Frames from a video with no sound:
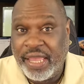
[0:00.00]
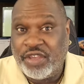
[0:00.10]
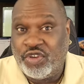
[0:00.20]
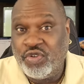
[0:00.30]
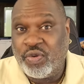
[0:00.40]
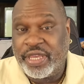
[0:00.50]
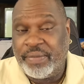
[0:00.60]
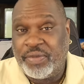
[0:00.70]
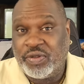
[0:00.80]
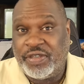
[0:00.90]
you don't get
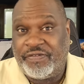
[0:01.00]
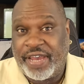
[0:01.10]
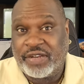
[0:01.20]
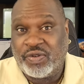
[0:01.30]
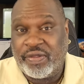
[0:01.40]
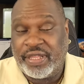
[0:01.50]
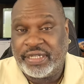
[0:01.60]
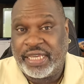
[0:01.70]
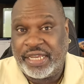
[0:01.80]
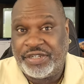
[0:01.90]
multi-factor
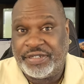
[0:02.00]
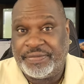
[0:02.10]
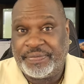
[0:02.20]
authentication.